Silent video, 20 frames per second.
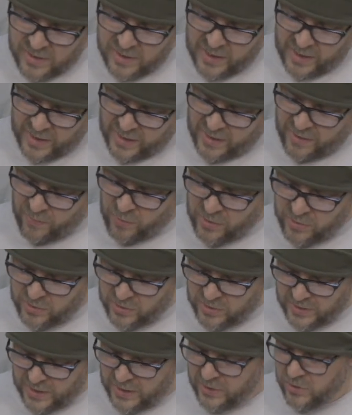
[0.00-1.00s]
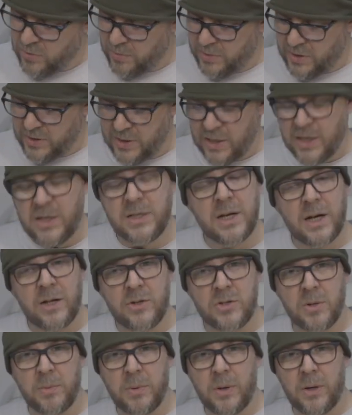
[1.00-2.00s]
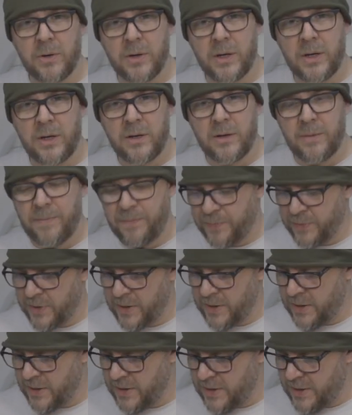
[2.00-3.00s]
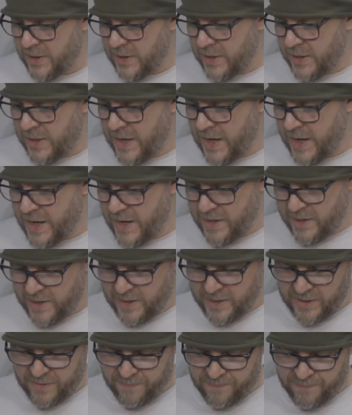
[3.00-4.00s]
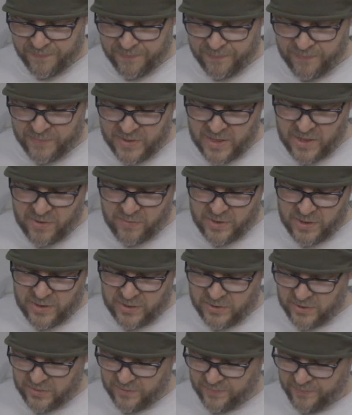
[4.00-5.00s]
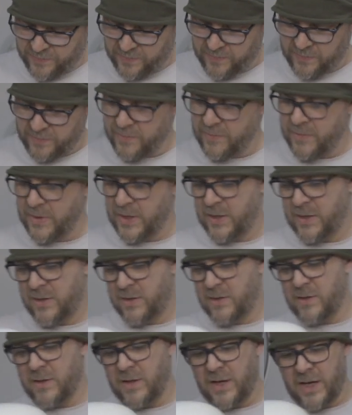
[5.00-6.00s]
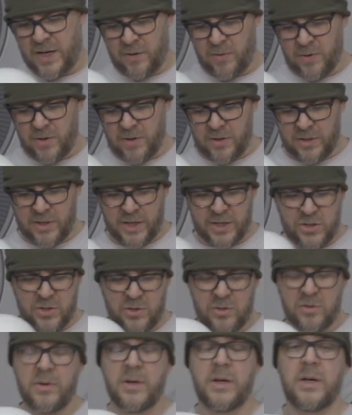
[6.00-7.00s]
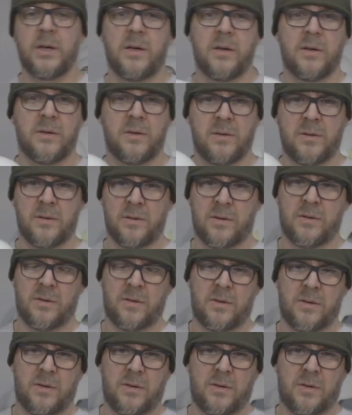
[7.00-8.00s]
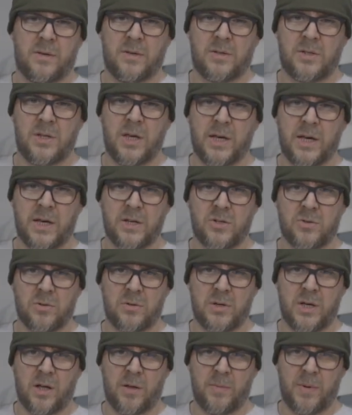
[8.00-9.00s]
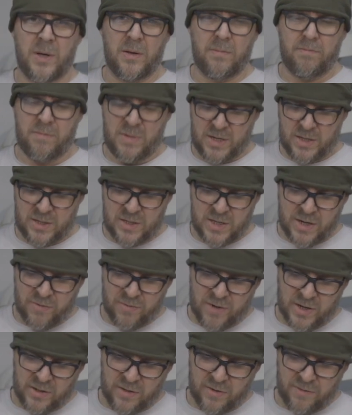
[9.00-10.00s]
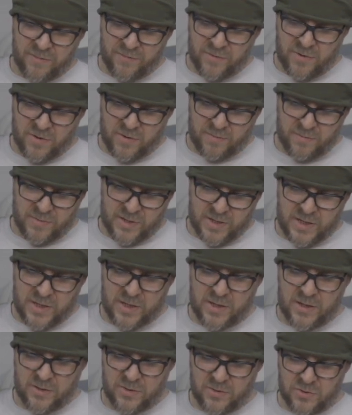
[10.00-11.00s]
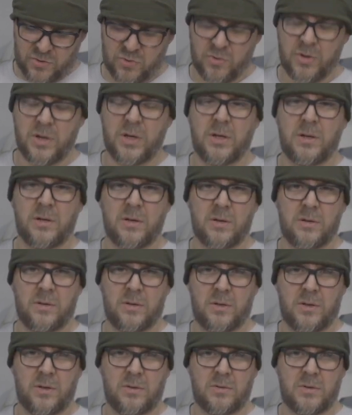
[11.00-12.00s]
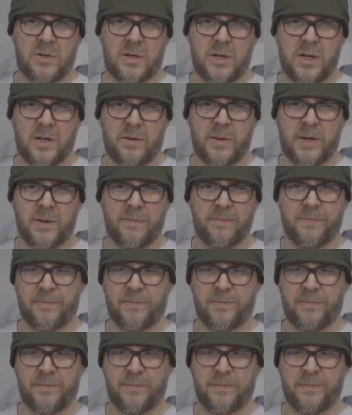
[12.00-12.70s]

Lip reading: We understand some of the details that we're looking at, and there it is. Our legendary TK stunt helmet, made directly from a screen used helmet.